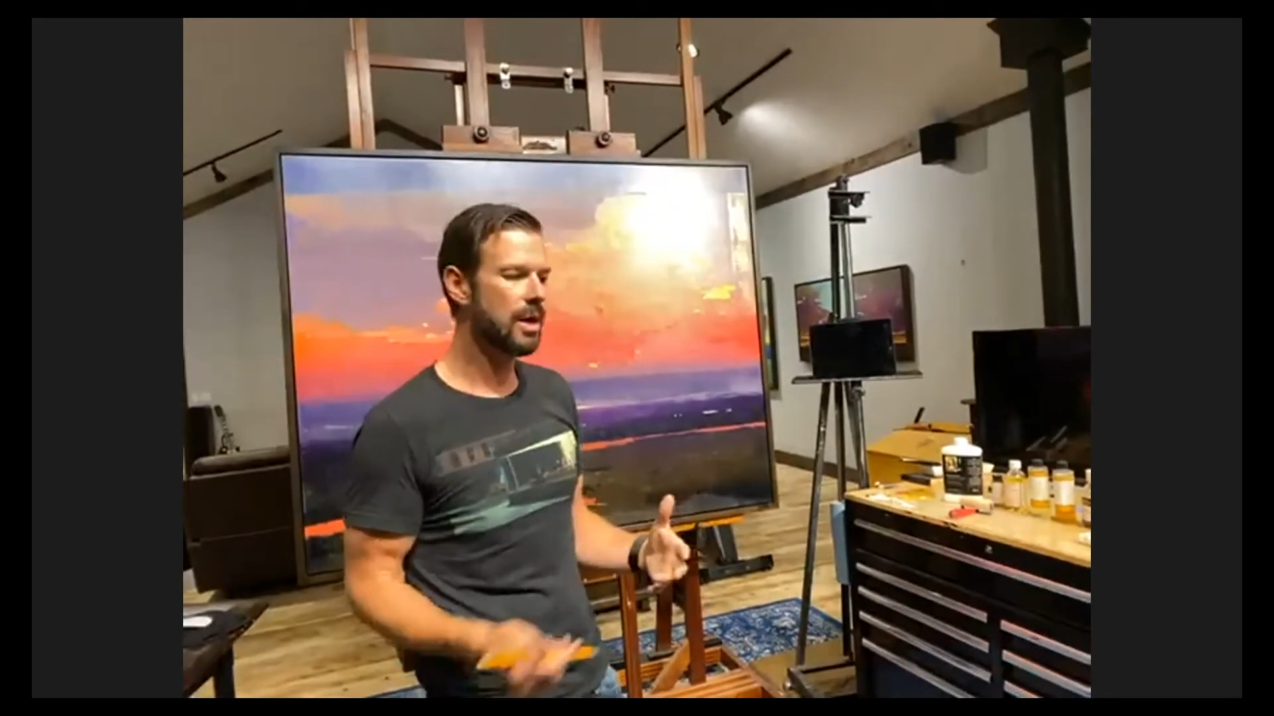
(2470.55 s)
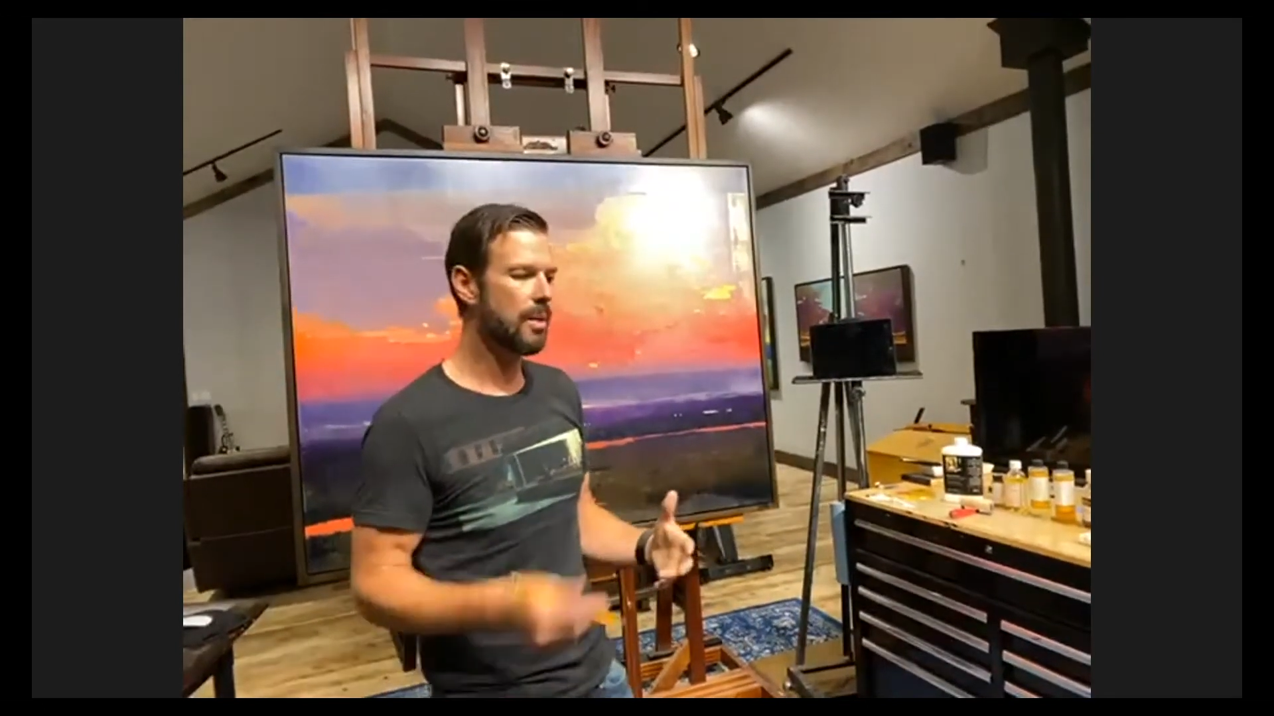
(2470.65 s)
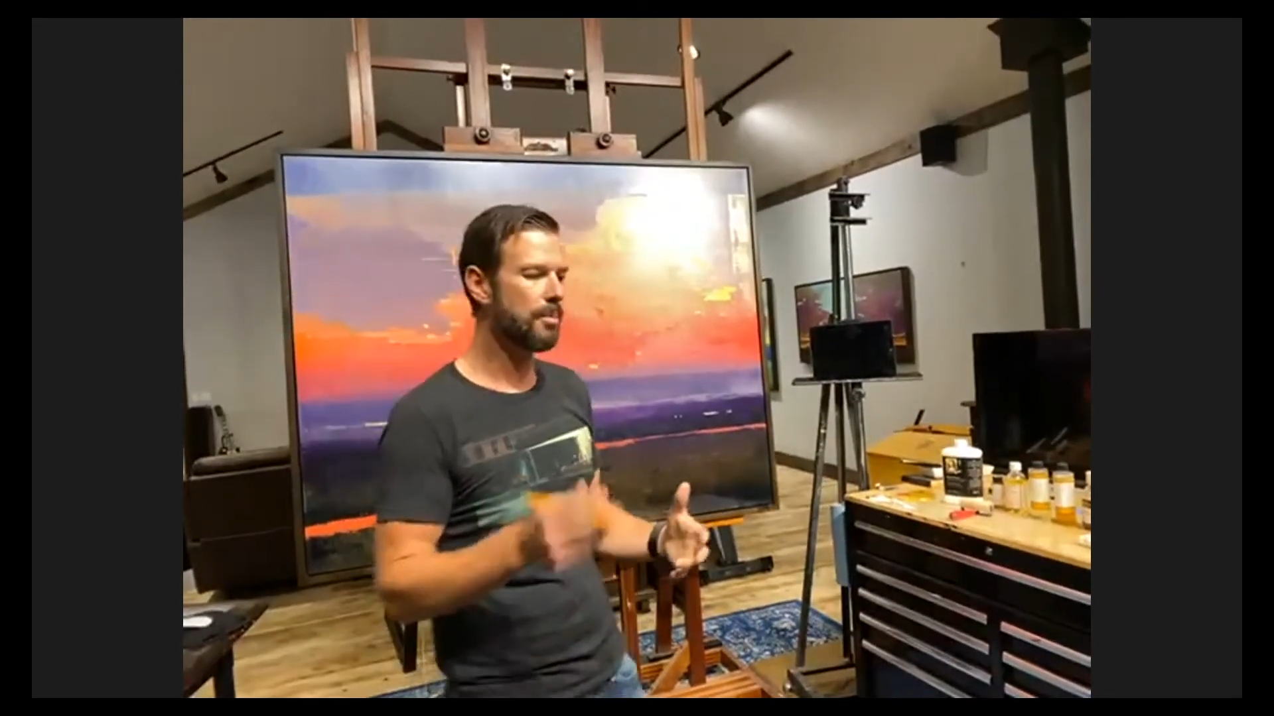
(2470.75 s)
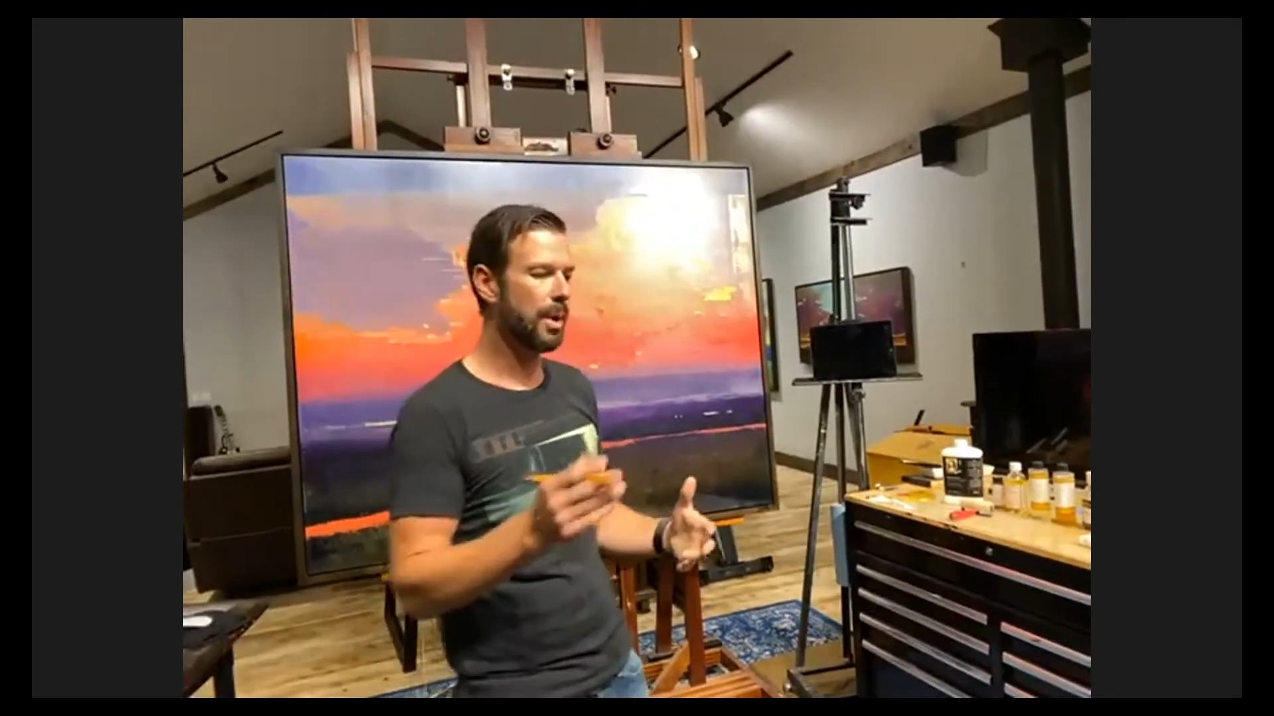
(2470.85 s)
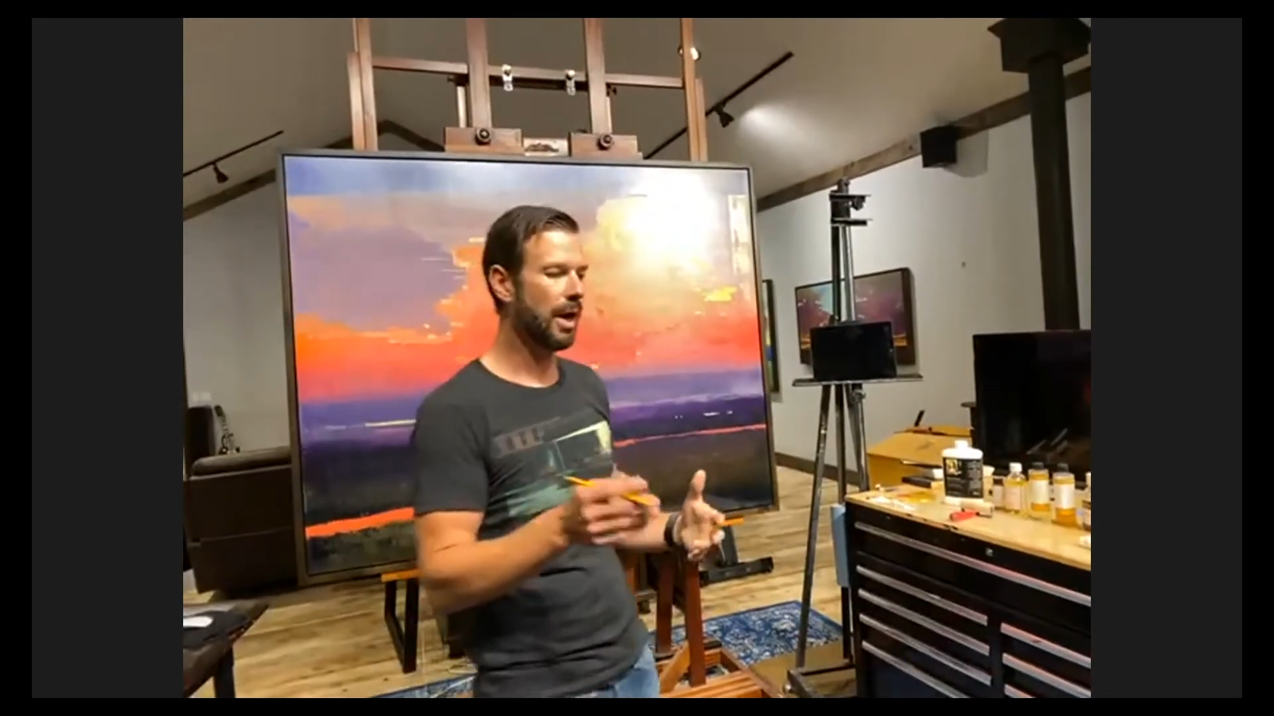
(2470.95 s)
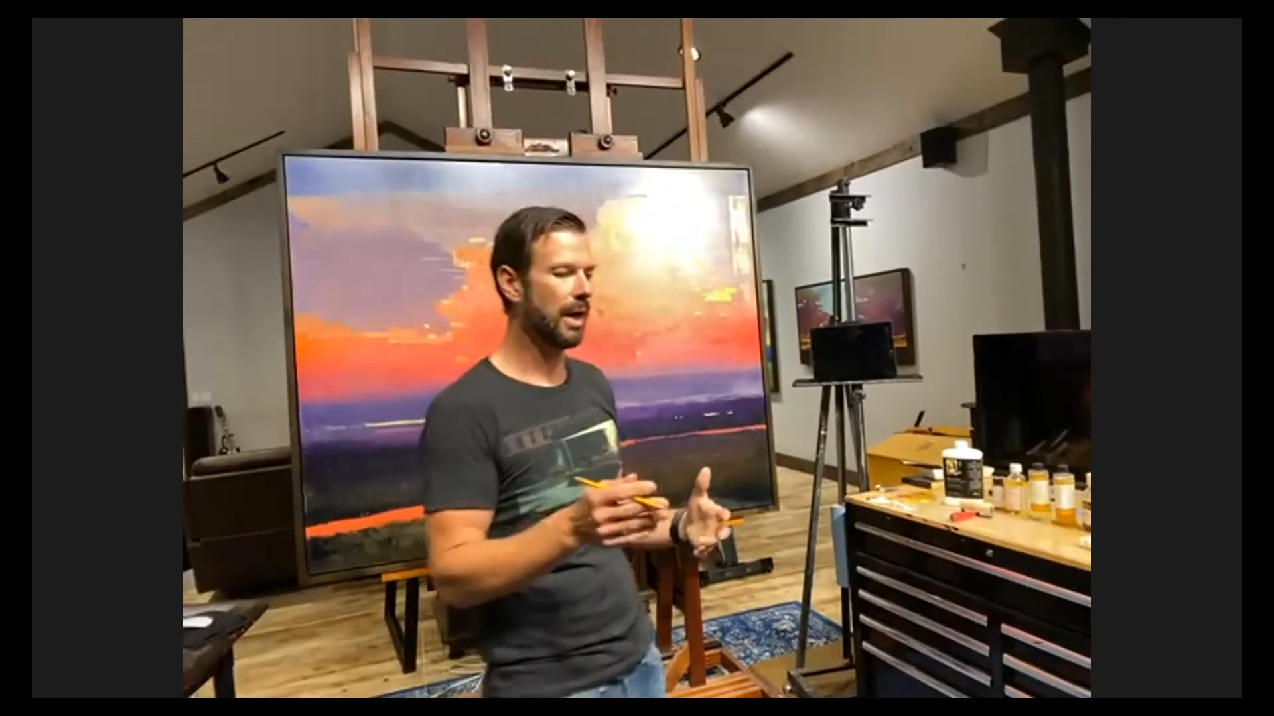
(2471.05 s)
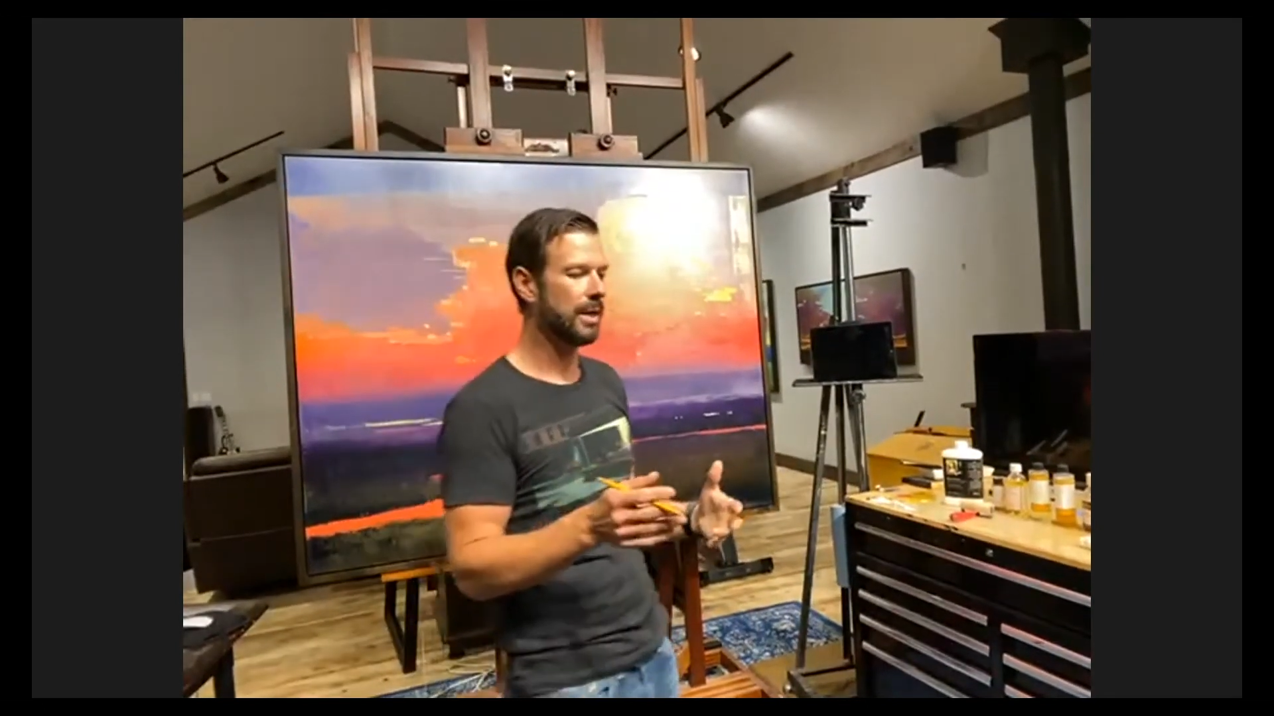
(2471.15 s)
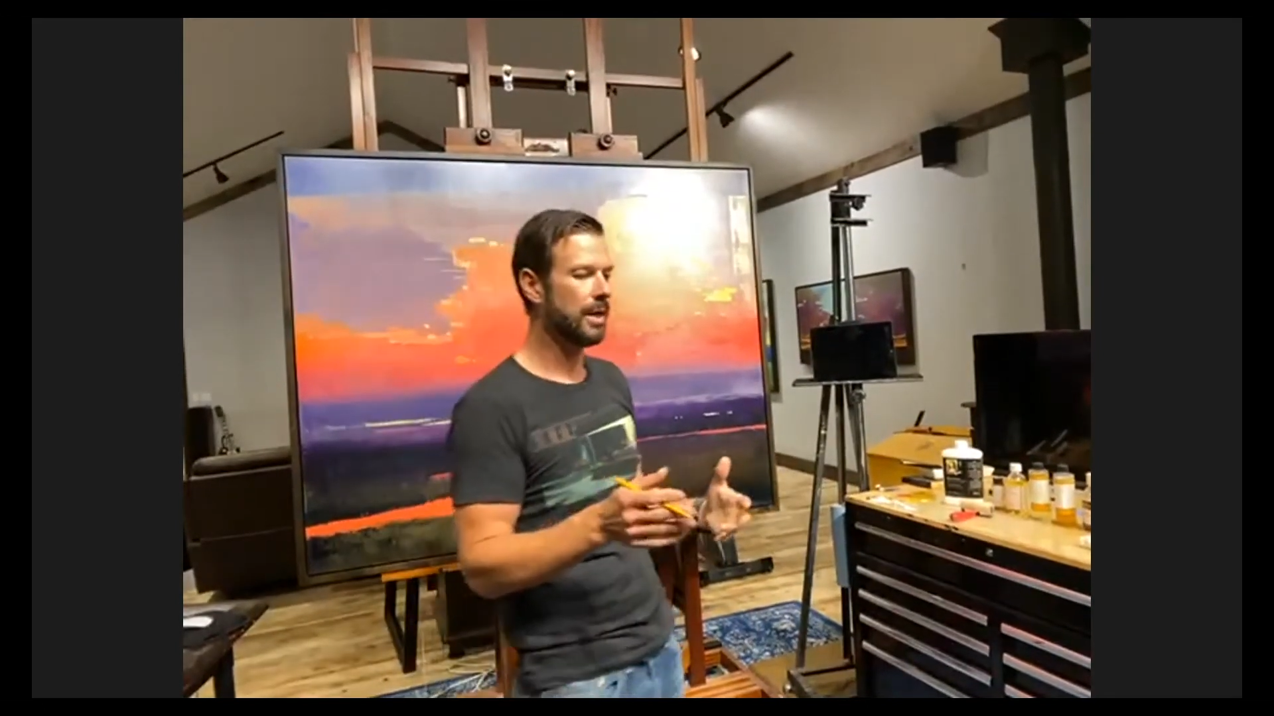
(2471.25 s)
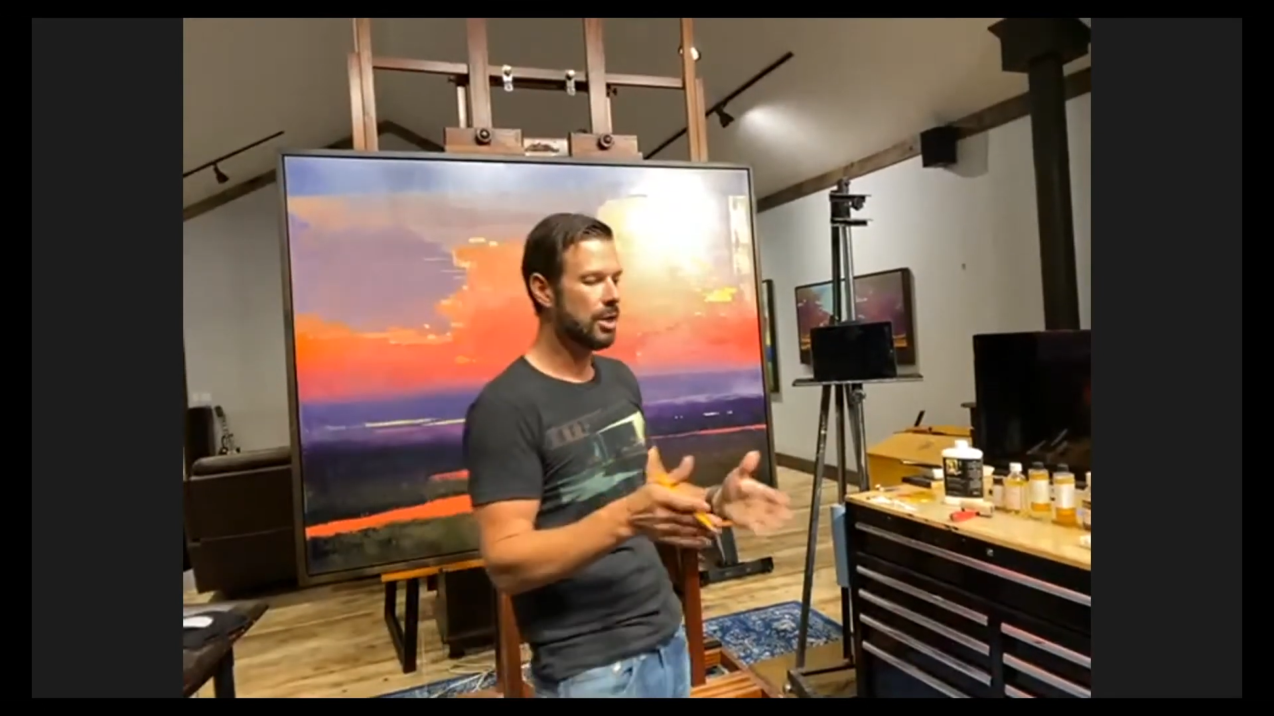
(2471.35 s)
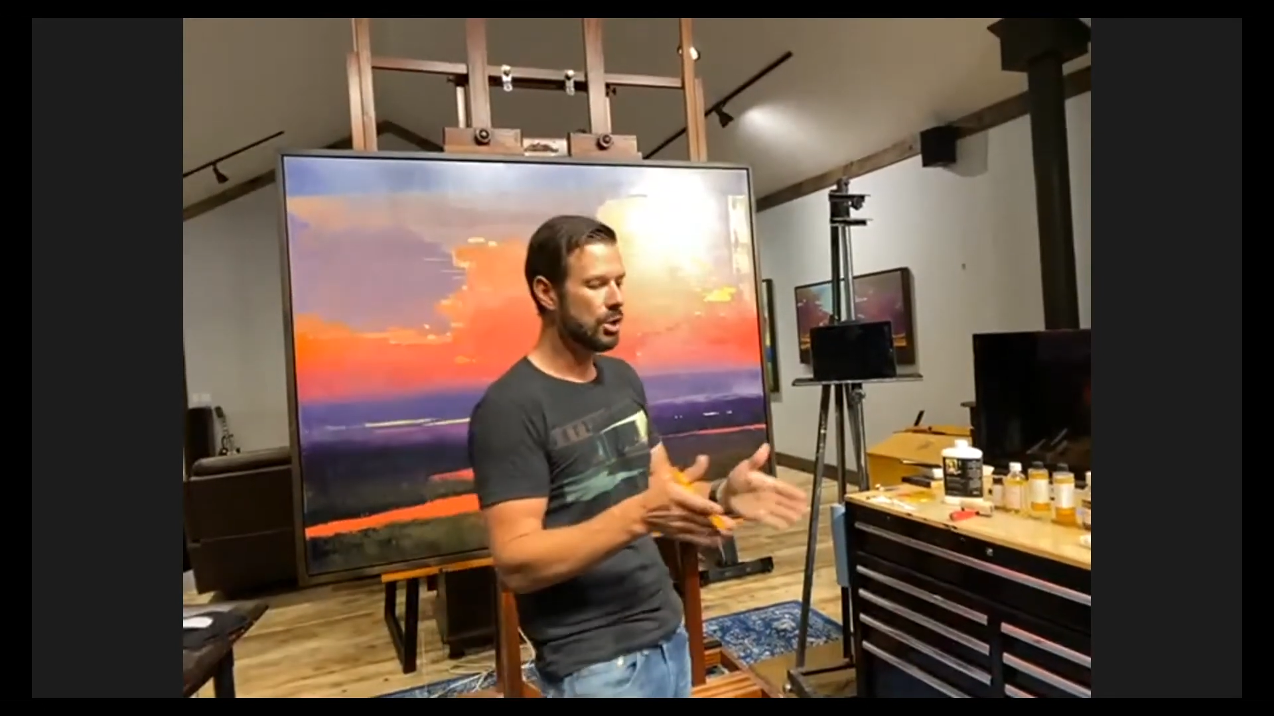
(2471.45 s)
but
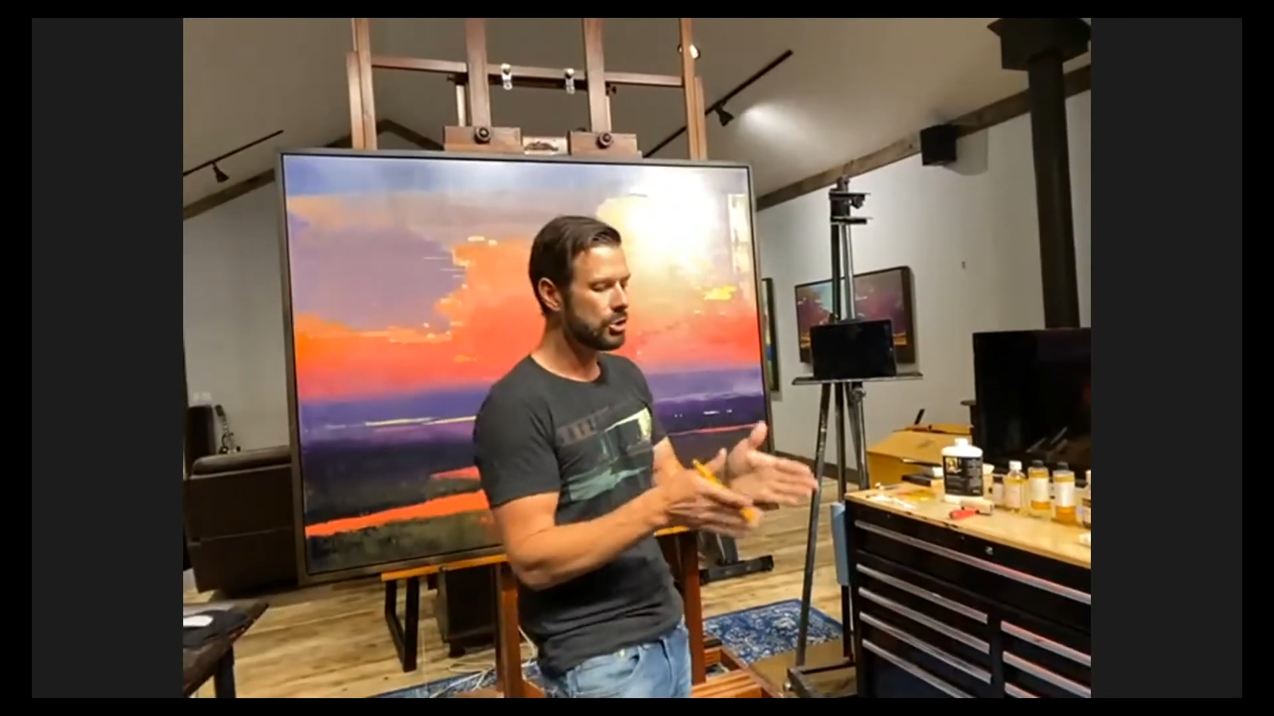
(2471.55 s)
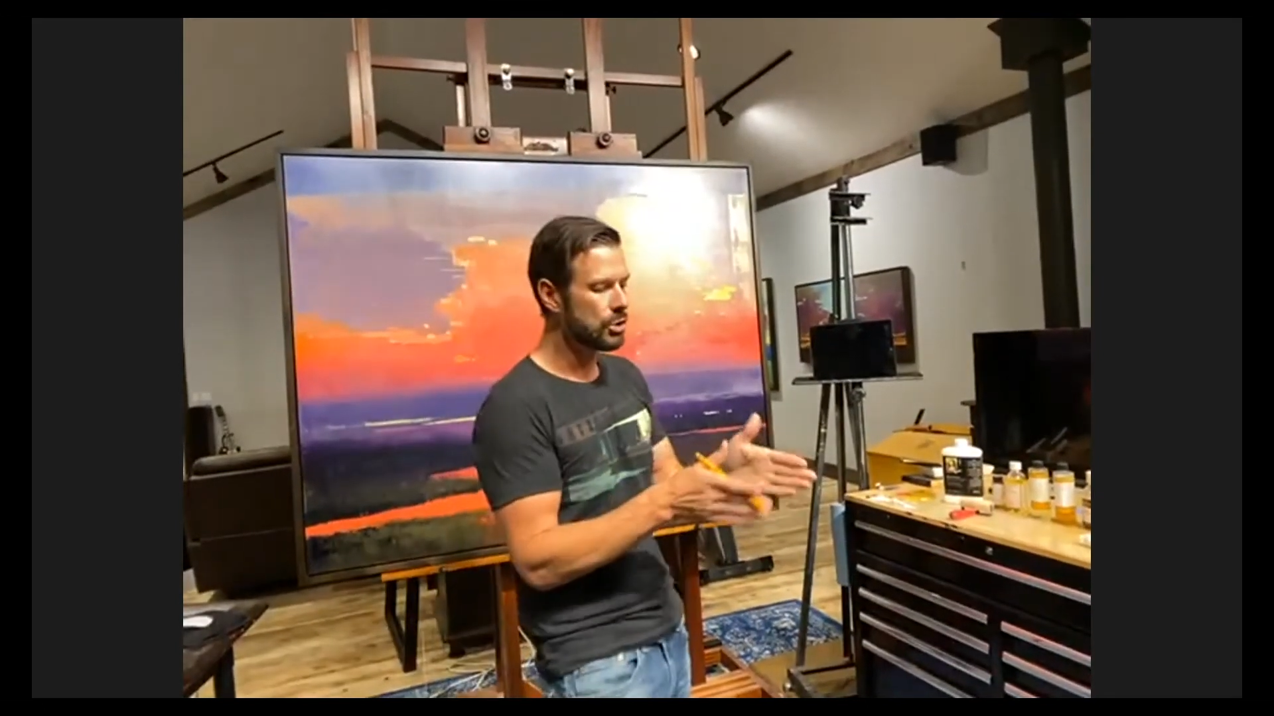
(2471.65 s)
you